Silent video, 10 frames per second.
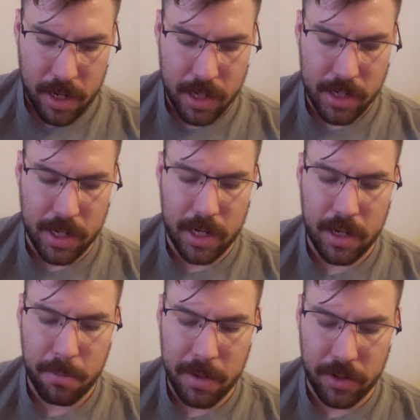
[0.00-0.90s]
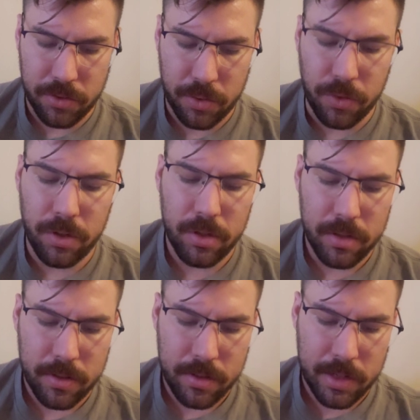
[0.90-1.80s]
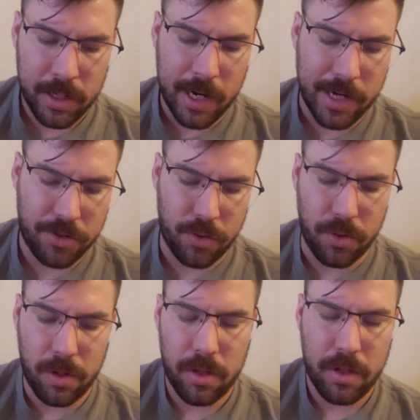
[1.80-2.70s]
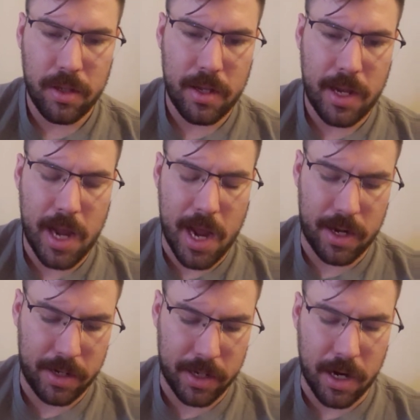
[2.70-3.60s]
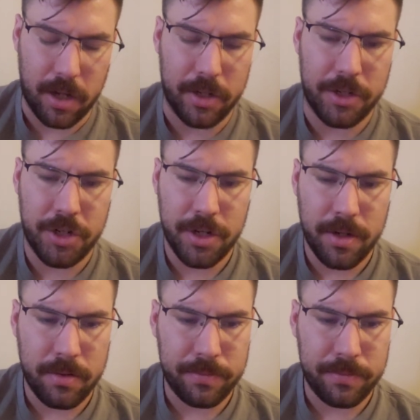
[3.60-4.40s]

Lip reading: I did it in middle school, in high school, and in college.